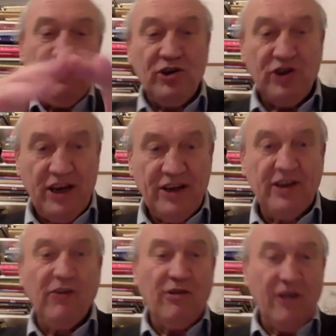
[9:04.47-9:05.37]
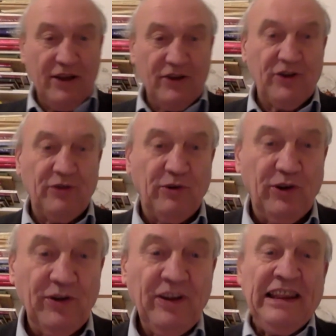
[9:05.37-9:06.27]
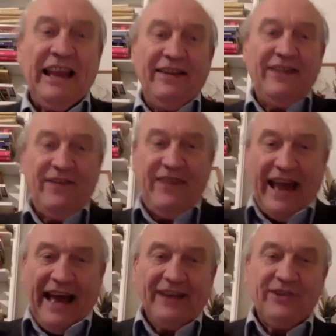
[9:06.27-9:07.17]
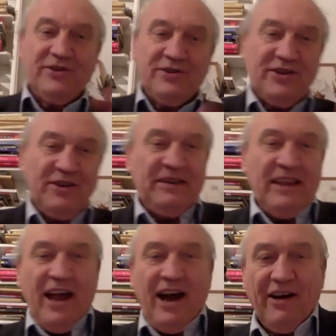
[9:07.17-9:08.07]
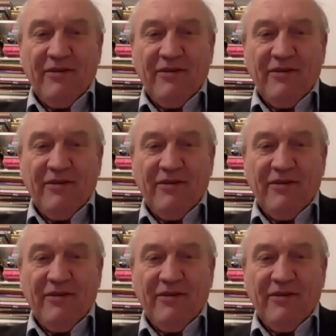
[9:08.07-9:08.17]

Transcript: a chaise longue, and so on. And then the actors are